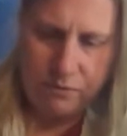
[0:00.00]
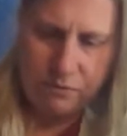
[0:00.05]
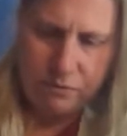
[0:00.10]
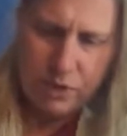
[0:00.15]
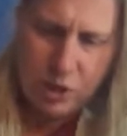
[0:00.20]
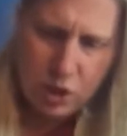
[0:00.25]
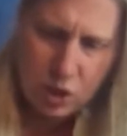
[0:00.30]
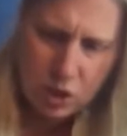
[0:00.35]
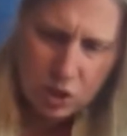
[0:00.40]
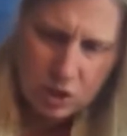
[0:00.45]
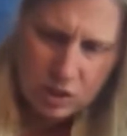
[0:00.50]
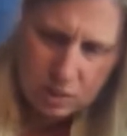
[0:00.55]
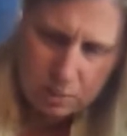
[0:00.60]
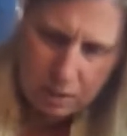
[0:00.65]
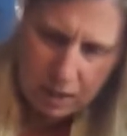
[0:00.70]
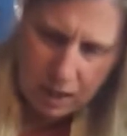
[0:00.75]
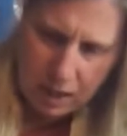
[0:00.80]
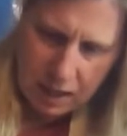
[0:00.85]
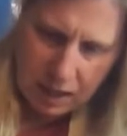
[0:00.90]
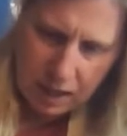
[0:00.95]
thirst,
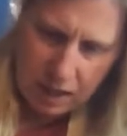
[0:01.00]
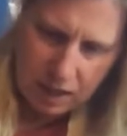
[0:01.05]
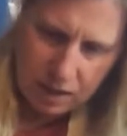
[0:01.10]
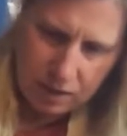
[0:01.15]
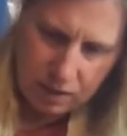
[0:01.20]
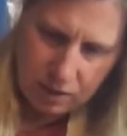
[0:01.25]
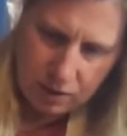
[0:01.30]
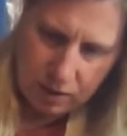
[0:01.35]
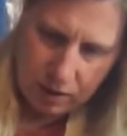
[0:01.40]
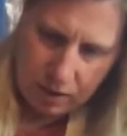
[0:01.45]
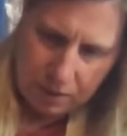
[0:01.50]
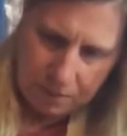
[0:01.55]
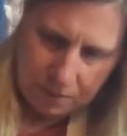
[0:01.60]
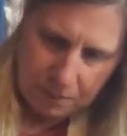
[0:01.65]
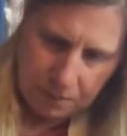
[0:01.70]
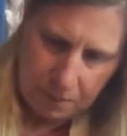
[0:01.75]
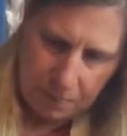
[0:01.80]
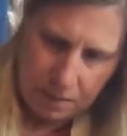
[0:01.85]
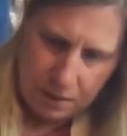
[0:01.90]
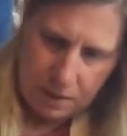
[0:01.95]
but I got it. Okay,
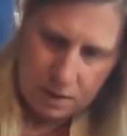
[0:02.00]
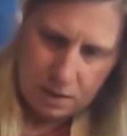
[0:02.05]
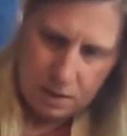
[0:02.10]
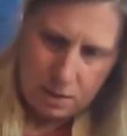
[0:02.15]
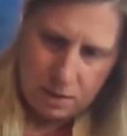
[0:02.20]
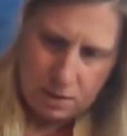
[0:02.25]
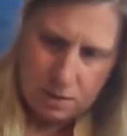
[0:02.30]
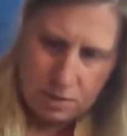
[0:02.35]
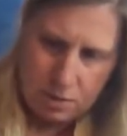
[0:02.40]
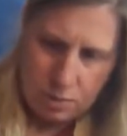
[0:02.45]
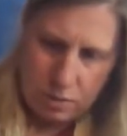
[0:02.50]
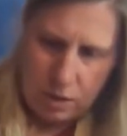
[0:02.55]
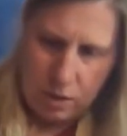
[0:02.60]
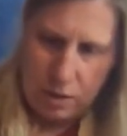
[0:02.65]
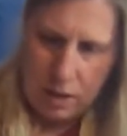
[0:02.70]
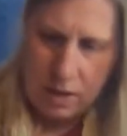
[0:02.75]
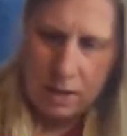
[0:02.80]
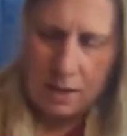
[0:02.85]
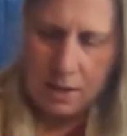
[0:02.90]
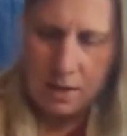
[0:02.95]
so we are
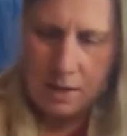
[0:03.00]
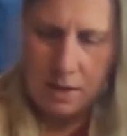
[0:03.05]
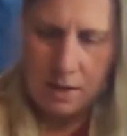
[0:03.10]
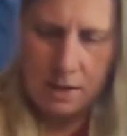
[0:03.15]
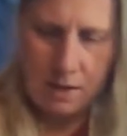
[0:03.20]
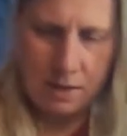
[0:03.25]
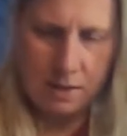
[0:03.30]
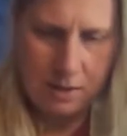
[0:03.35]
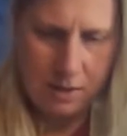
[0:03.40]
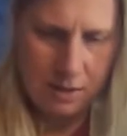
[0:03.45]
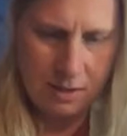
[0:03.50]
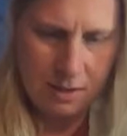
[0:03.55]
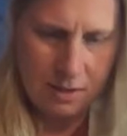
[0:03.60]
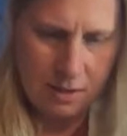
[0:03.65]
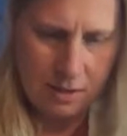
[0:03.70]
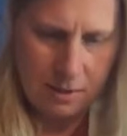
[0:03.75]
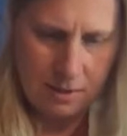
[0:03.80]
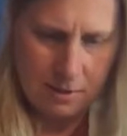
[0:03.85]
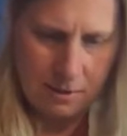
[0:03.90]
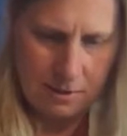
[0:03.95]
in.
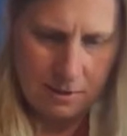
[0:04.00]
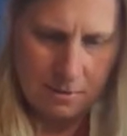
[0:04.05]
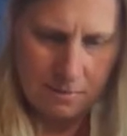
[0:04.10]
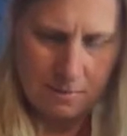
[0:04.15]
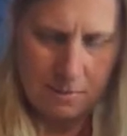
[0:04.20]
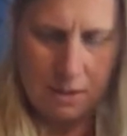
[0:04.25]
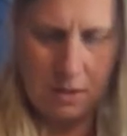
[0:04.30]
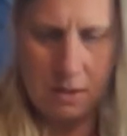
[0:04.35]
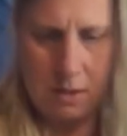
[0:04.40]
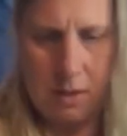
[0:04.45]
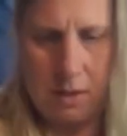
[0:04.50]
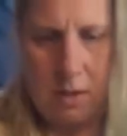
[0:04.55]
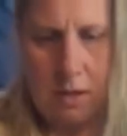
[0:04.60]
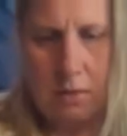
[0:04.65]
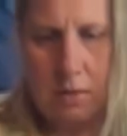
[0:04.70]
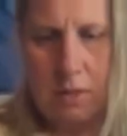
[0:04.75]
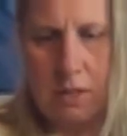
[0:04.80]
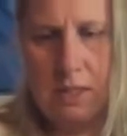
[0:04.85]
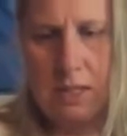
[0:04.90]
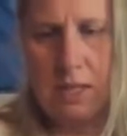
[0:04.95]

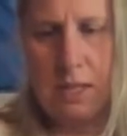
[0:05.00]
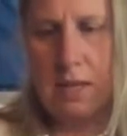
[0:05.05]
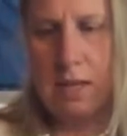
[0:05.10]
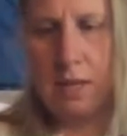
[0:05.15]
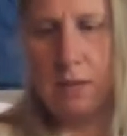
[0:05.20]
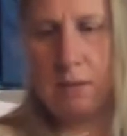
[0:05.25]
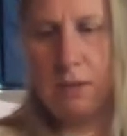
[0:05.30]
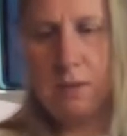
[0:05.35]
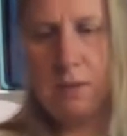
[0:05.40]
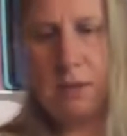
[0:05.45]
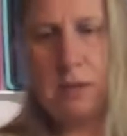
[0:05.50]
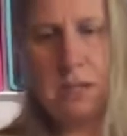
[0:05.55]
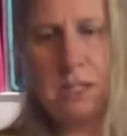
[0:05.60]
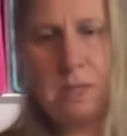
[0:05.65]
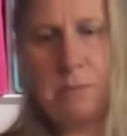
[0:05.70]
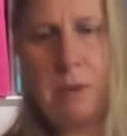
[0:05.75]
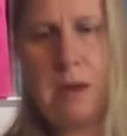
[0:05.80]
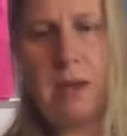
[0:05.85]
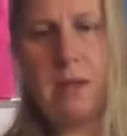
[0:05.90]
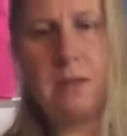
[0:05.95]
Dogwood's in. I'm giving it a
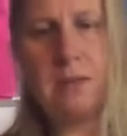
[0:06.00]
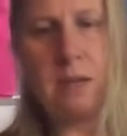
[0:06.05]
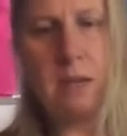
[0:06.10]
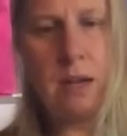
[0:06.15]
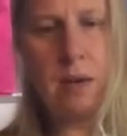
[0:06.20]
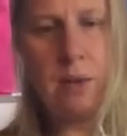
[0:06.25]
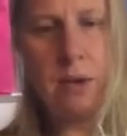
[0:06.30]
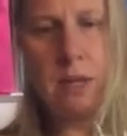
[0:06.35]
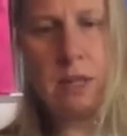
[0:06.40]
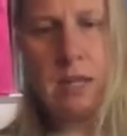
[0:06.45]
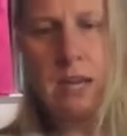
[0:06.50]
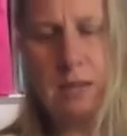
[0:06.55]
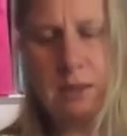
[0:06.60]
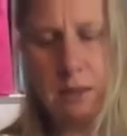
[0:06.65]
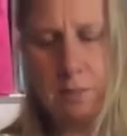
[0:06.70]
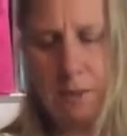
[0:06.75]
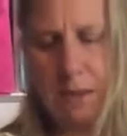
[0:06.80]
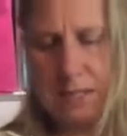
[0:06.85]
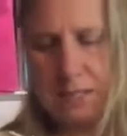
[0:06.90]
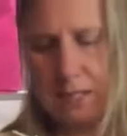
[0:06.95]
spin. So like I want to like the
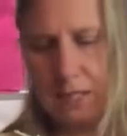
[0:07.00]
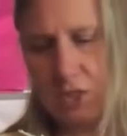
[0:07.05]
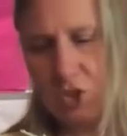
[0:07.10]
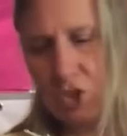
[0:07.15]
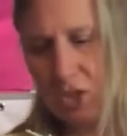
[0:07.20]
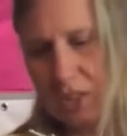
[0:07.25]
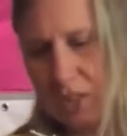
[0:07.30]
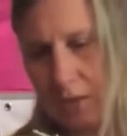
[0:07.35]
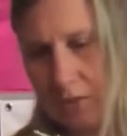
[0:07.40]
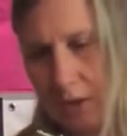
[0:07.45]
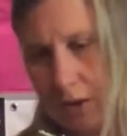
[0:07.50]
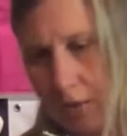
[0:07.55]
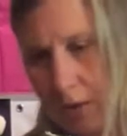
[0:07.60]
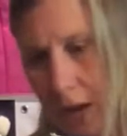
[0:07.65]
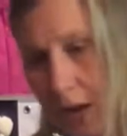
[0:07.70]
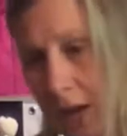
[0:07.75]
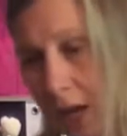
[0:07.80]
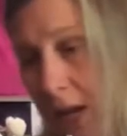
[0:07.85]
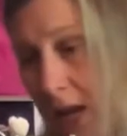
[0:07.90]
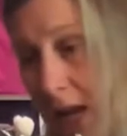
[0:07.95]
basic gist of it,
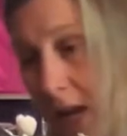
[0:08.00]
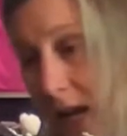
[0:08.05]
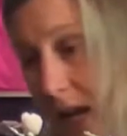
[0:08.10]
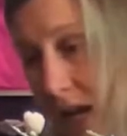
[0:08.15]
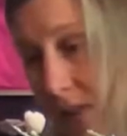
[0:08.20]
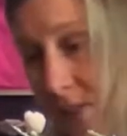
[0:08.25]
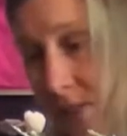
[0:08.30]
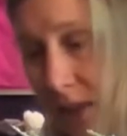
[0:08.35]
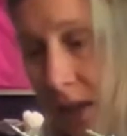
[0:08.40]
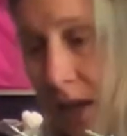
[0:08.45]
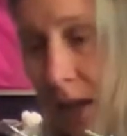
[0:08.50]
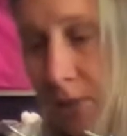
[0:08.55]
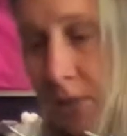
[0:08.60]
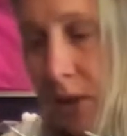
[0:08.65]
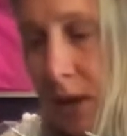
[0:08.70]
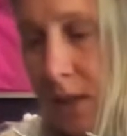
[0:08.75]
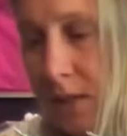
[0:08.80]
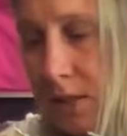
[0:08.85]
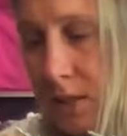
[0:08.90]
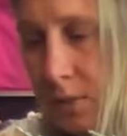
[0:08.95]
right? And then I've
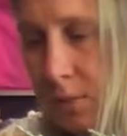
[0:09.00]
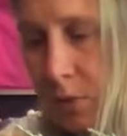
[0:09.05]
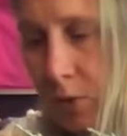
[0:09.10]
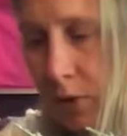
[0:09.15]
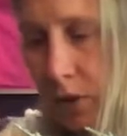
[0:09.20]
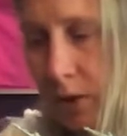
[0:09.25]
got some more